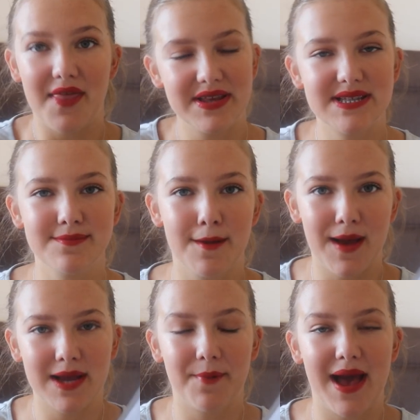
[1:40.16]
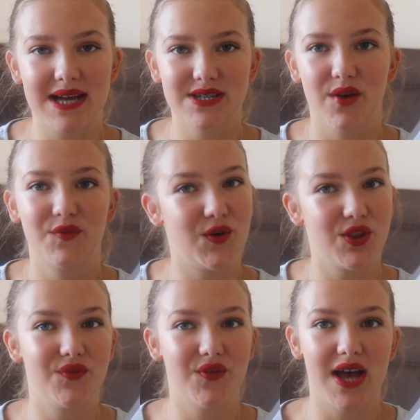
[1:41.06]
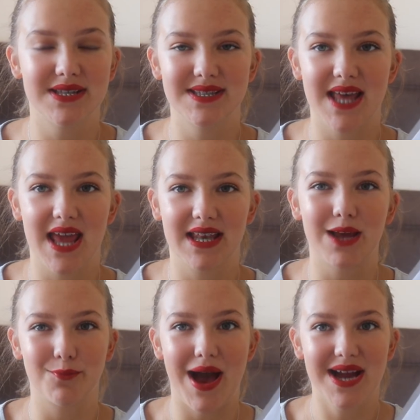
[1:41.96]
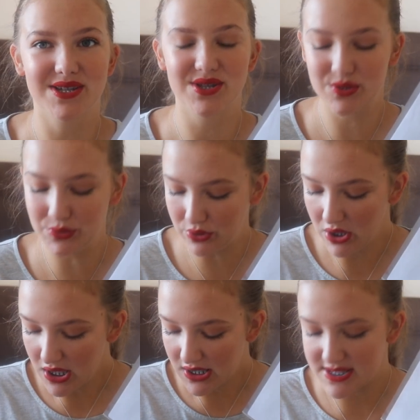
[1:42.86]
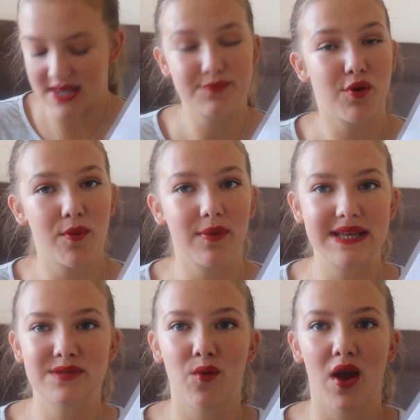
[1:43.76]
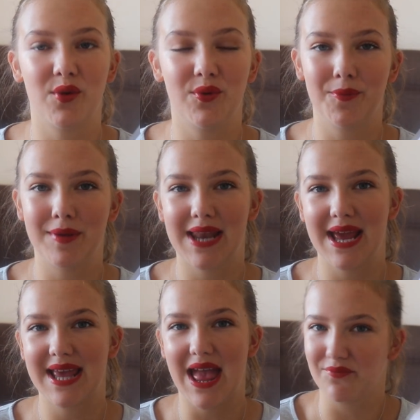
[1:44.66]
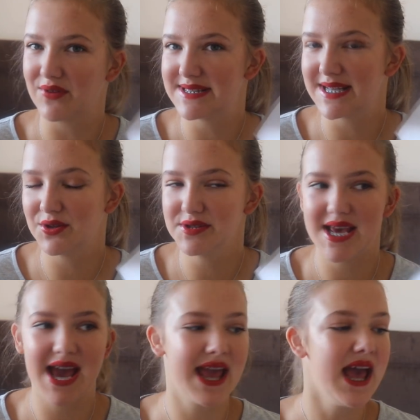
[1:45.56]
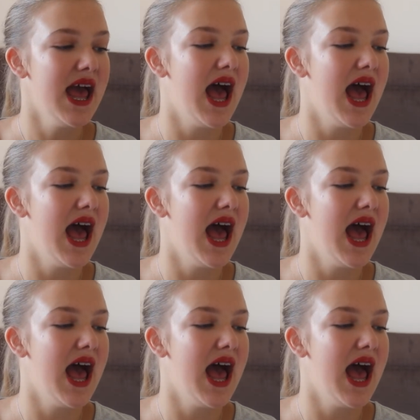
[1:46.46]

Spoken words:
And this is my bag packed for the first day like back to school. So this probably isn't what it will be like every single day.